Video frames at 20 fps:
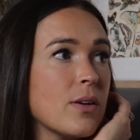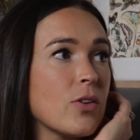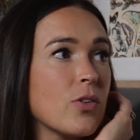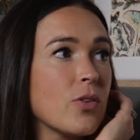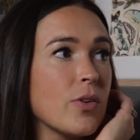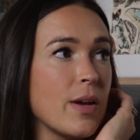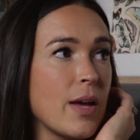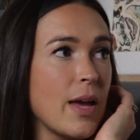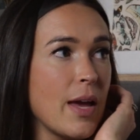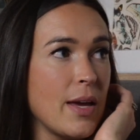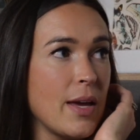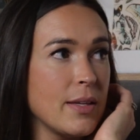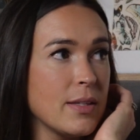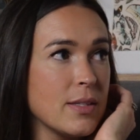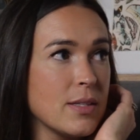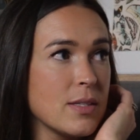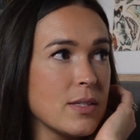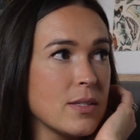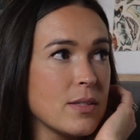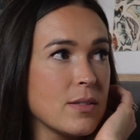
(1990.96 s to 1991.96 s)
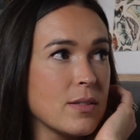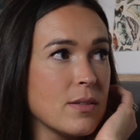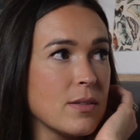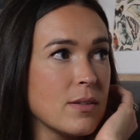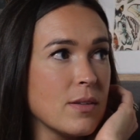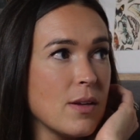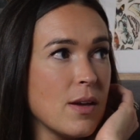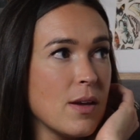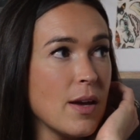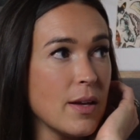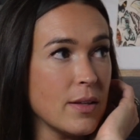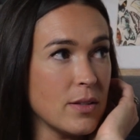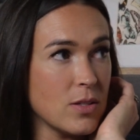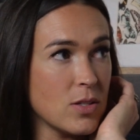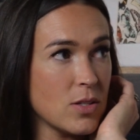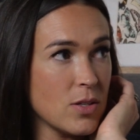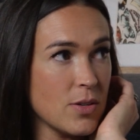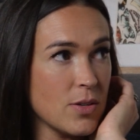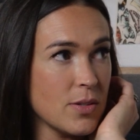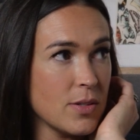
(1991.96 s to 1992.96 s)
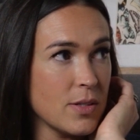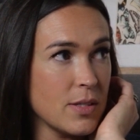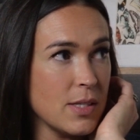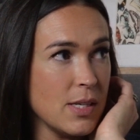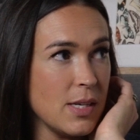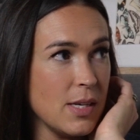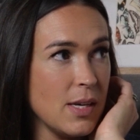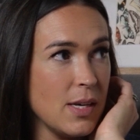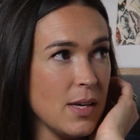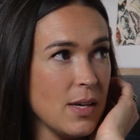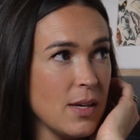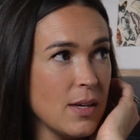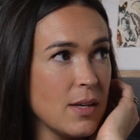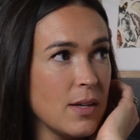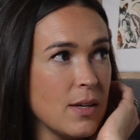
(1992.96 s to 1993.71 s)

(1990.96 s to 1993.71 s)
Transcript: creates uncertainty,